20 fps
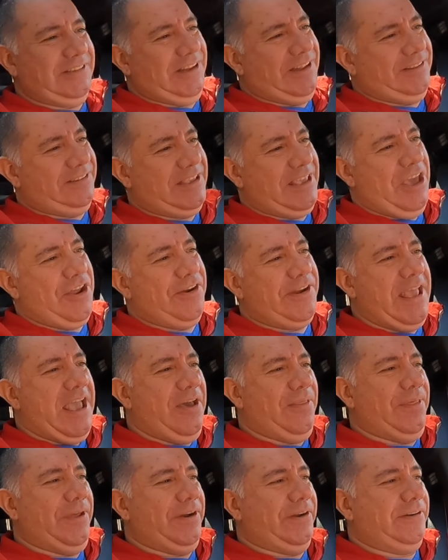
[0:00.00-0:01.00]
Let's get her
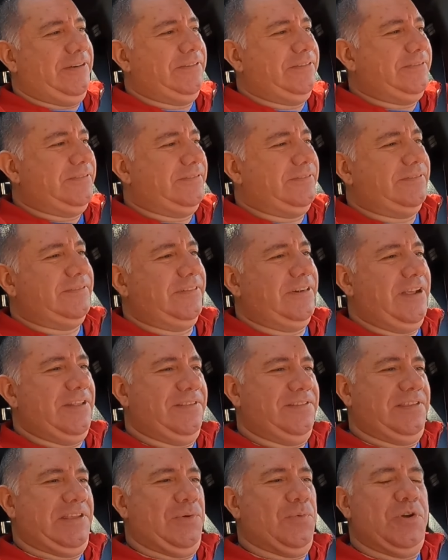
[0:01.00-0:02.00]
down there
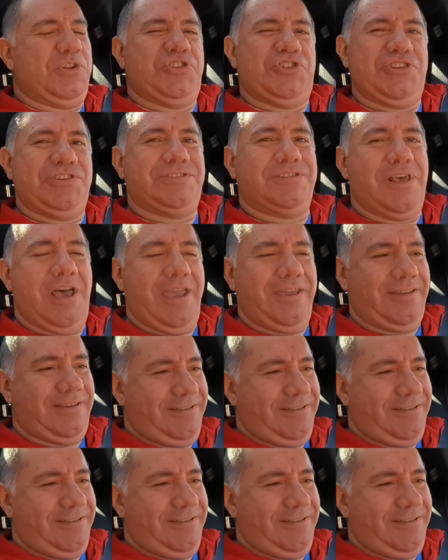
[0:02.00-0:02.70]
and see what she's like.